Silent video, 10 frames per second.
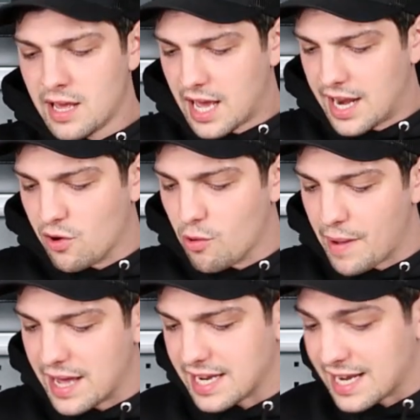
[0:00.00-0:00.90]
And they all
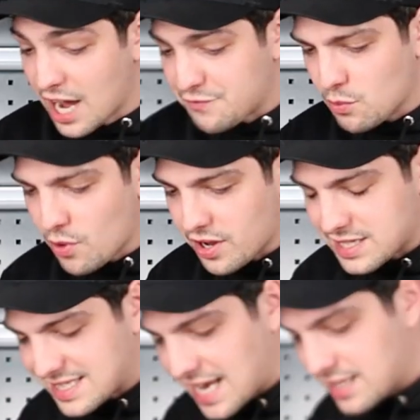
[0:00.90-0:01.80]
bed in. Now if you want to
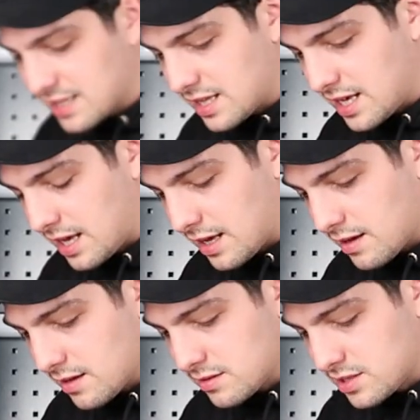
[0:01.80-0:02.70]
extend the
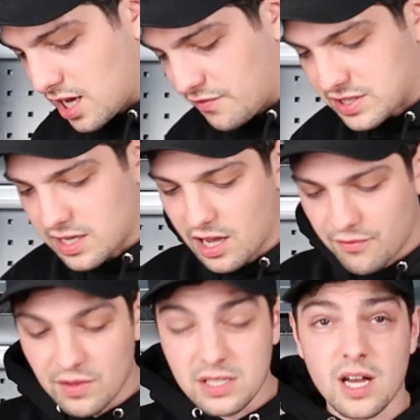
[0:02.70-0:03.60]
service life
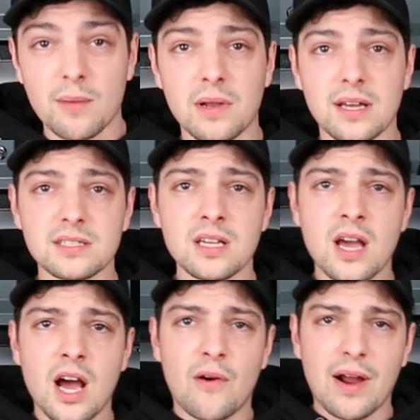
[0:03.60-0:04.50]
of these couplings,
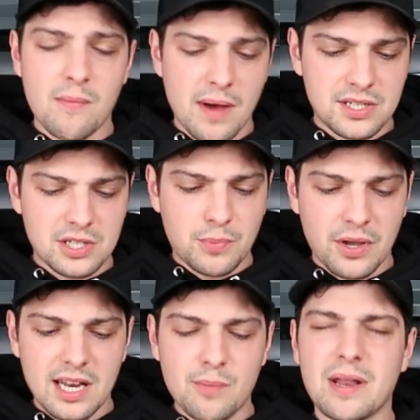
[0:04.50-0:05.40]
I recommend just
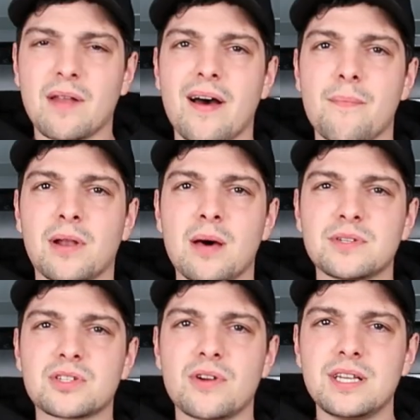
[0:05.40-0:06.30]
putting a little bit of
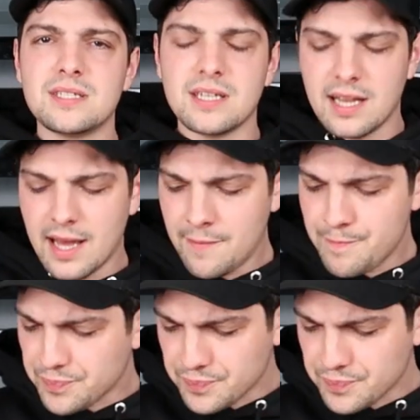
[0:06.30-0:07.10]
plumber's grease in there.